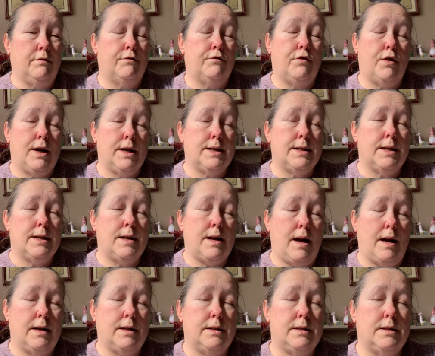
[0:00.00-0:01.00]
Friday
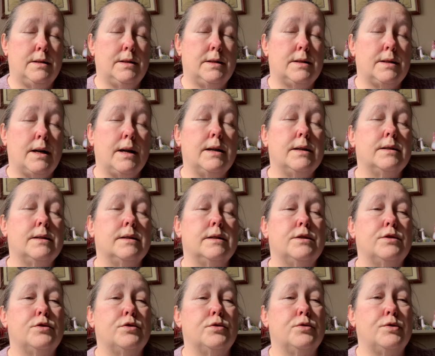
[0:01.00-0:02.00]
night decided
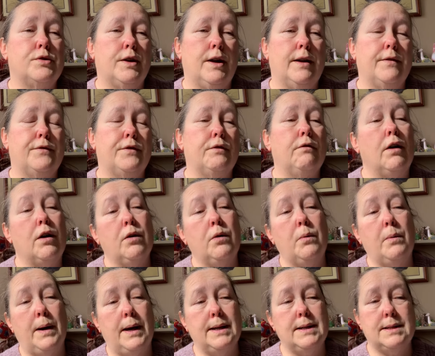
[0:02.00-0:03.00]
to drive the wrong
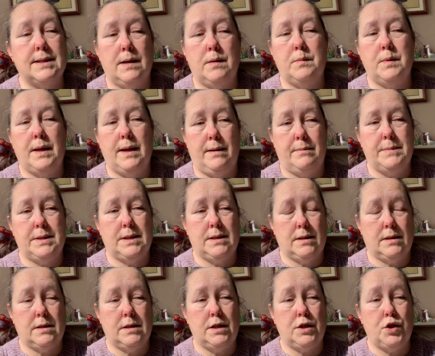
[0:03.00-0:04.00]
way down the
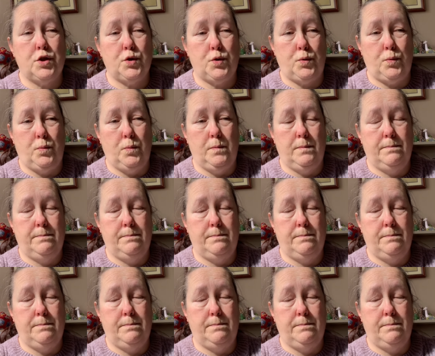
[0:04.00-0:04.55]
M62.